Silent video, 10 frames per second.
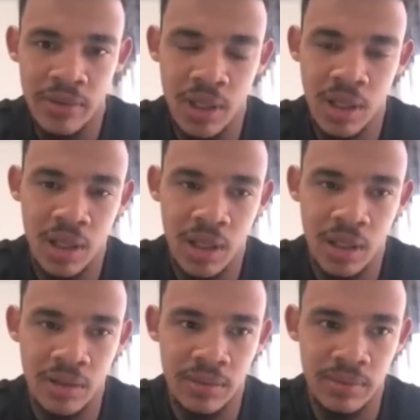Uh,
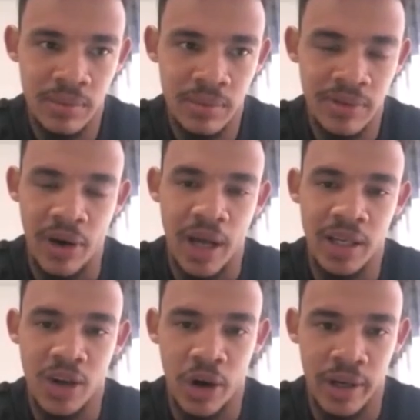finally
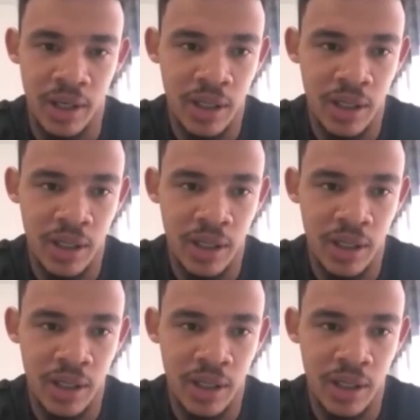got a